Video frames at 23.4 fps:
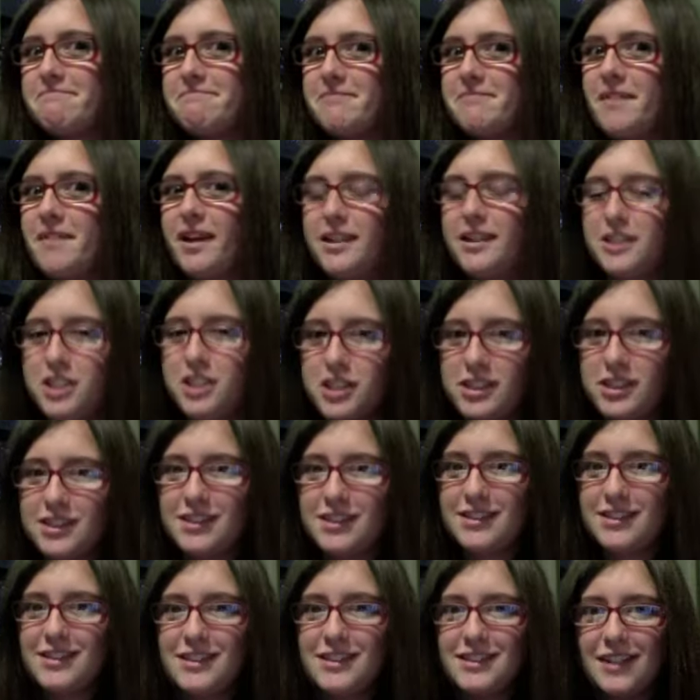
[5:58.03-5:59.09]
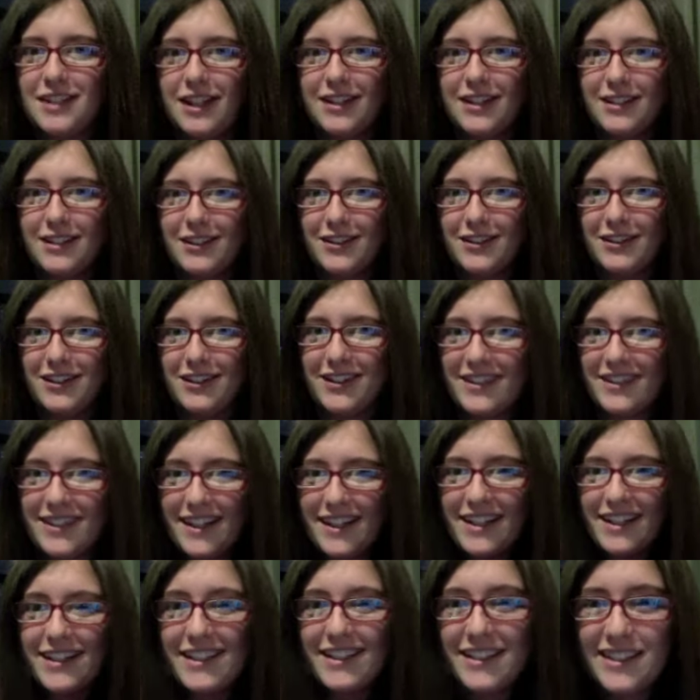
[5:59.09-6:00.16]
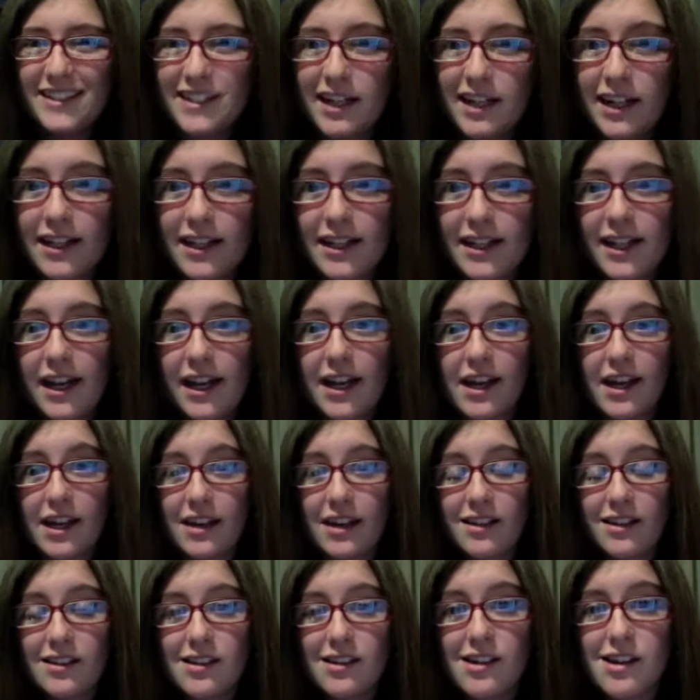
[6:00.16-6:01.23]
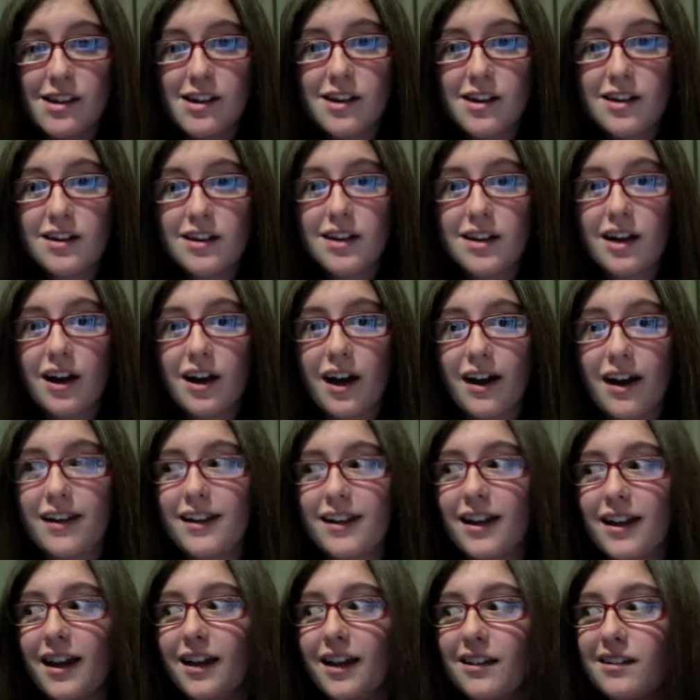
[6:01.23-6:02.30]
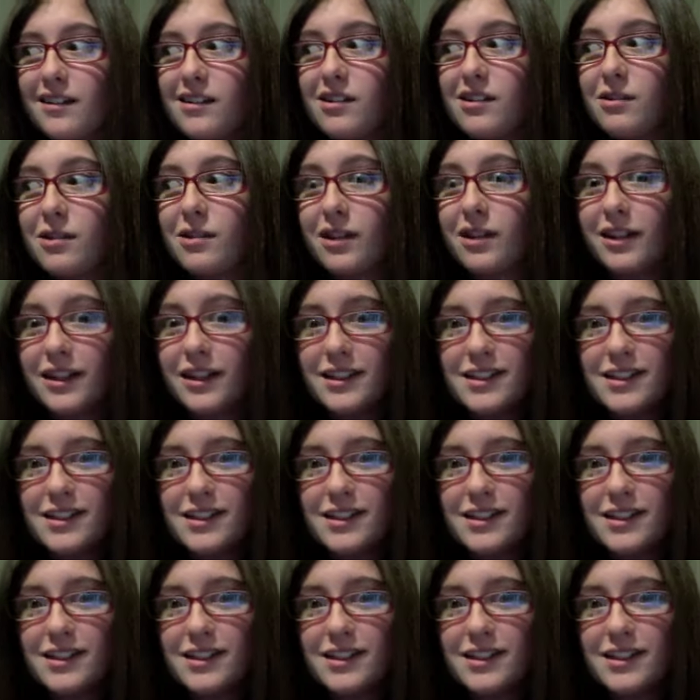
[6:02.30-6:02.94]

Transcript: and just stand there like, I, I can't, I can't do it. It's